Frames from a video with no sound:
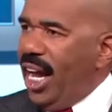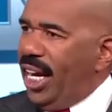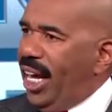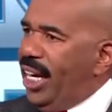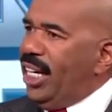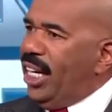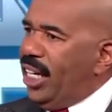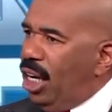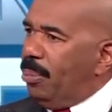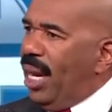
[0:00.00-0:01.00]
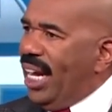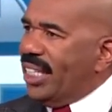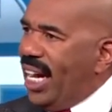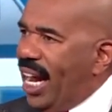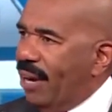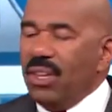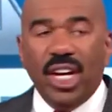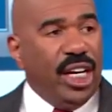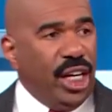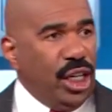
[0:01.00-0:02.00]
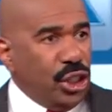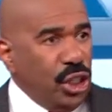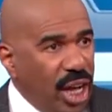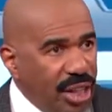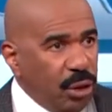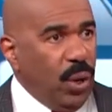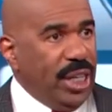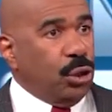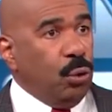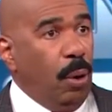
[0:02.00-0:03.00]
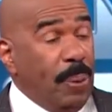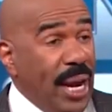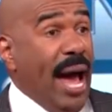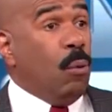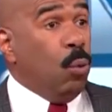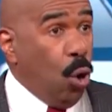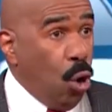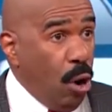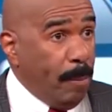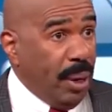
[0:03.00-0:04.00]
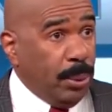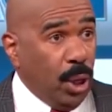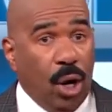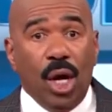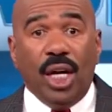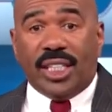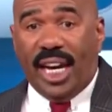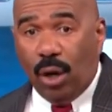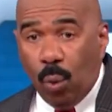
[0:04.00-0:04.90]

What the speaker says: and let it heat up like that. Here's another way to apply warm baby oil. Take a